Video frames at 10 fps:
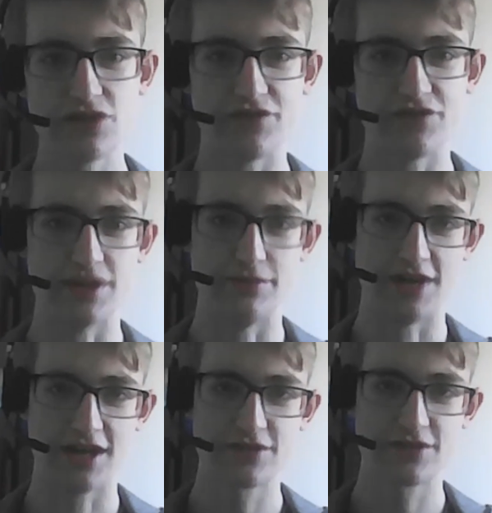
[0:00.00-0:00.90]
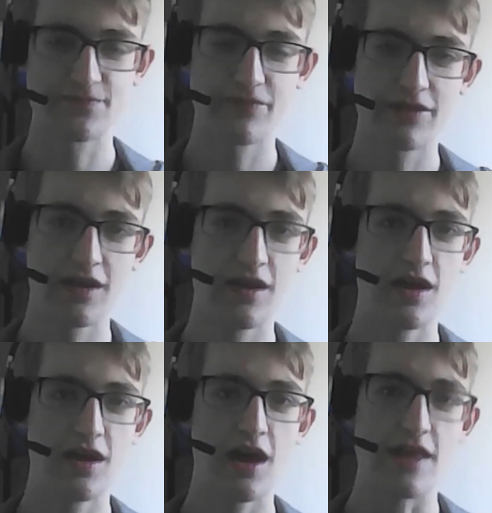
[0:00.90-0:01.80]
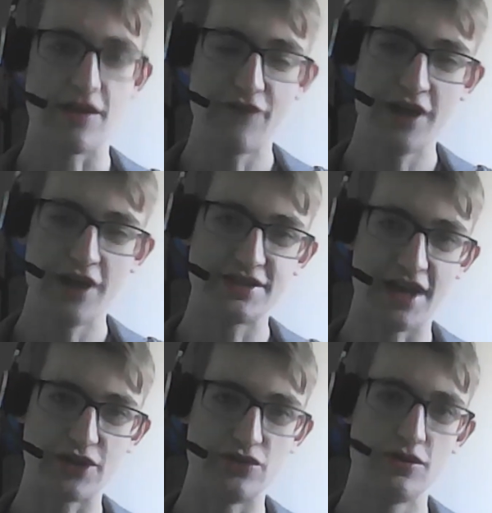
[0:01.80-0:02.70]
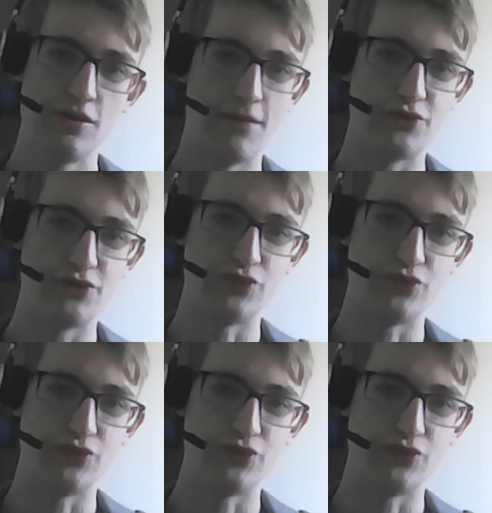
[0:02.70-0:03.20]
of the subject. And then the third section might draw on